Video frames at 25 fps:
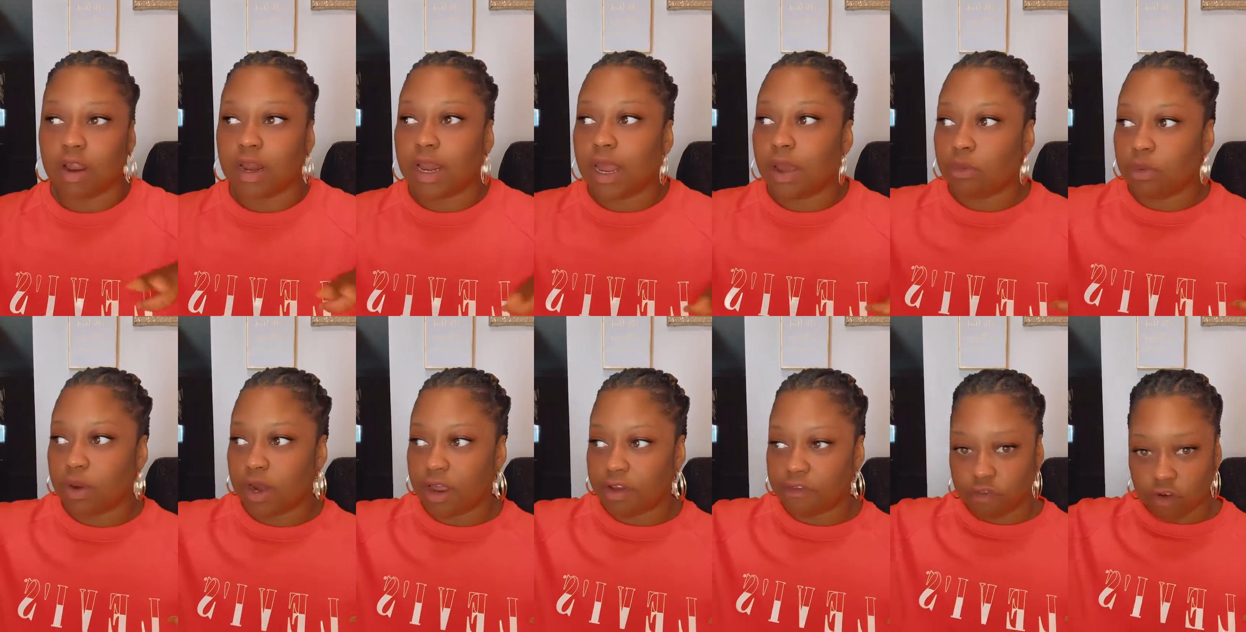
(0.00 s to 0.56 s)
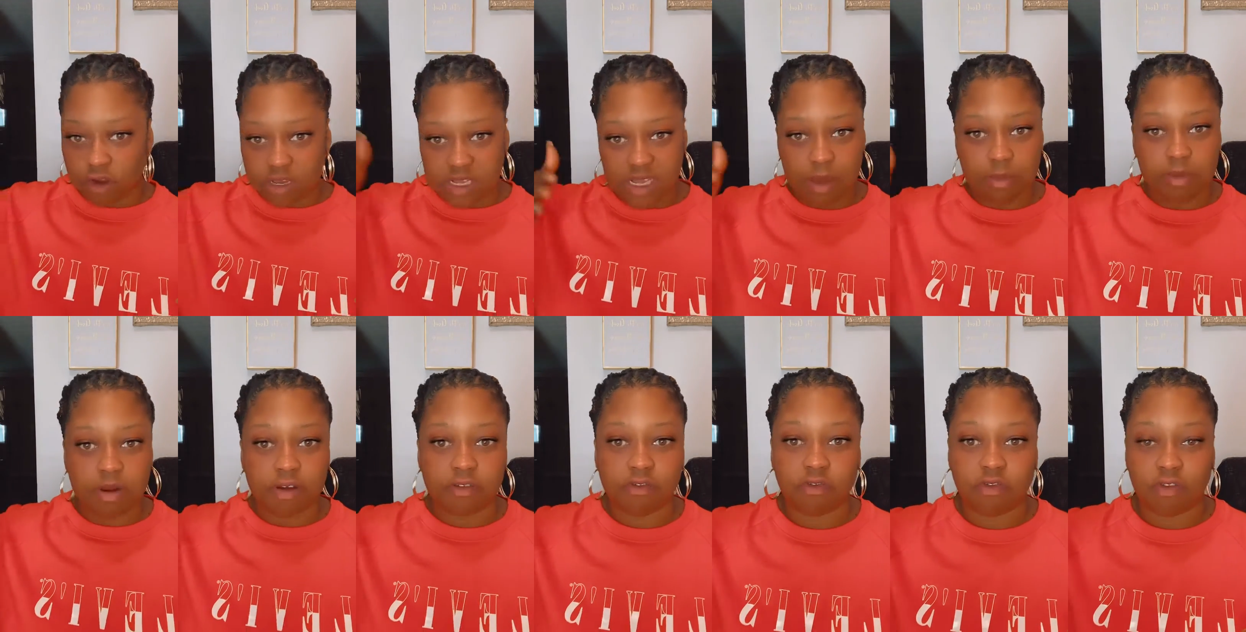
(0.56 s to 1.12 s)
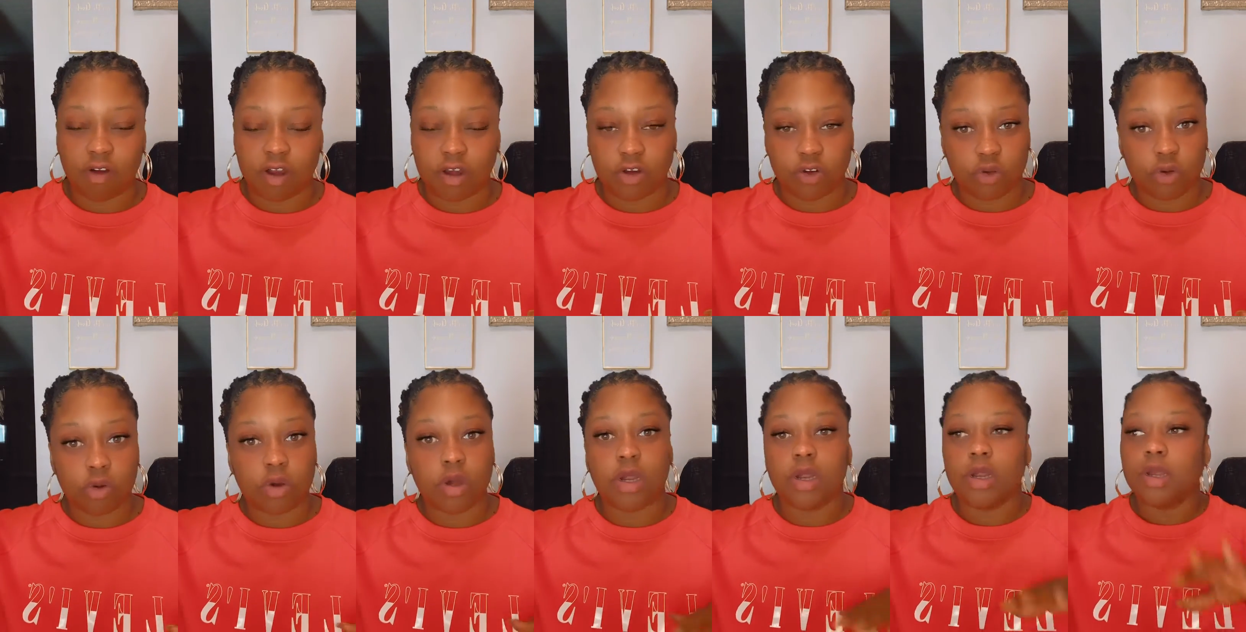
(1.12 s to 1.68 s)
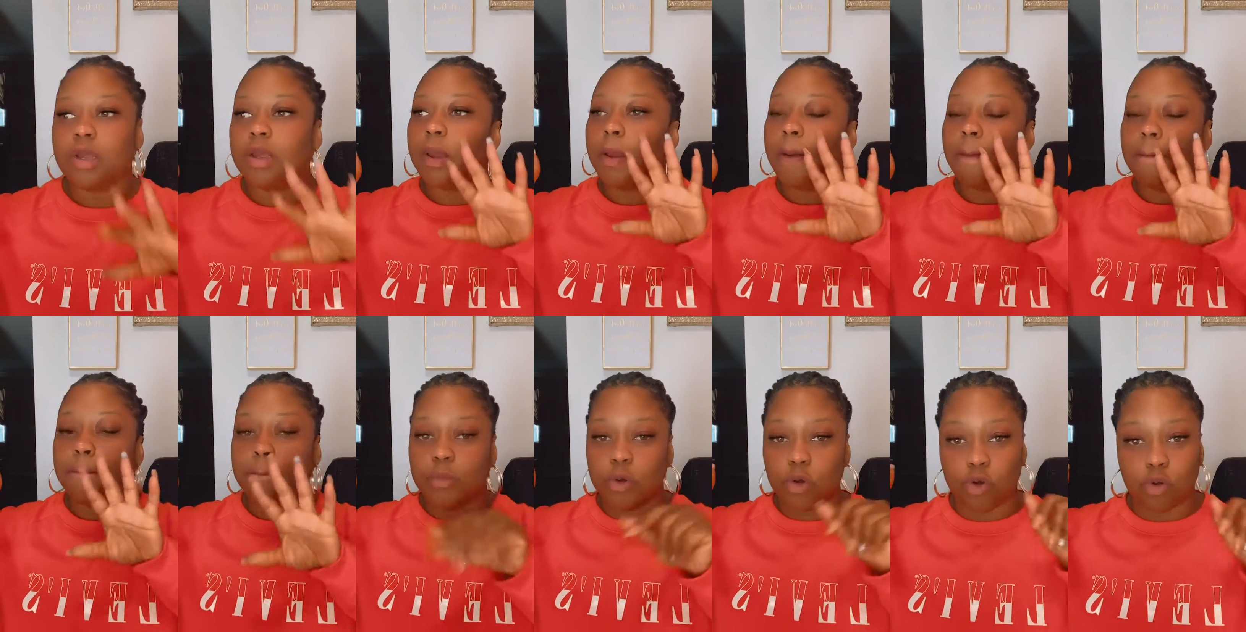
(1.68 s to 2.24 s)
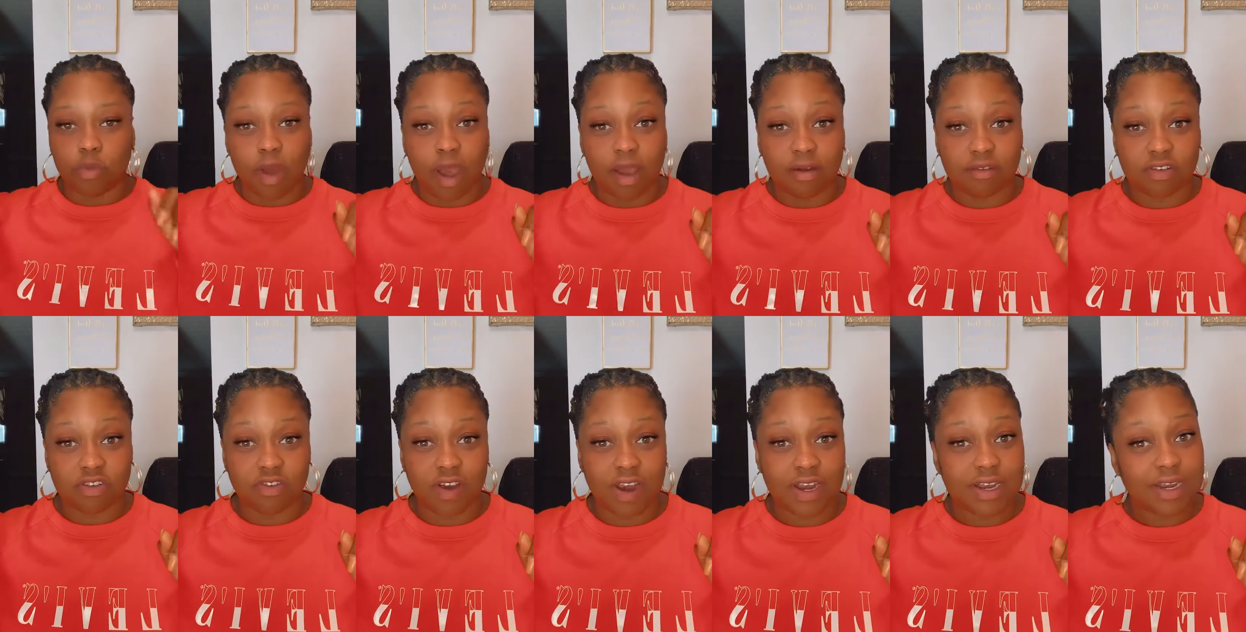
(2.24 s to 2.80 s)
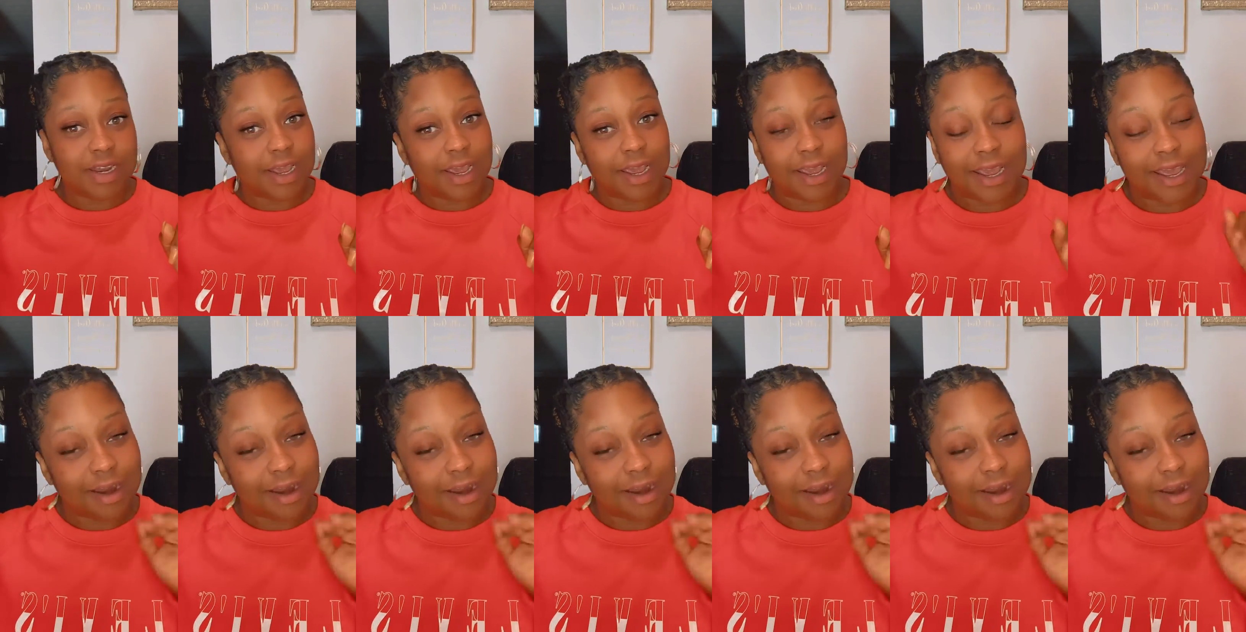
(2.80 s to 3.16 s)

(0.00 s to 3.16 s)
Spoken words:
Like when they first came in the front door, boom, I was right there and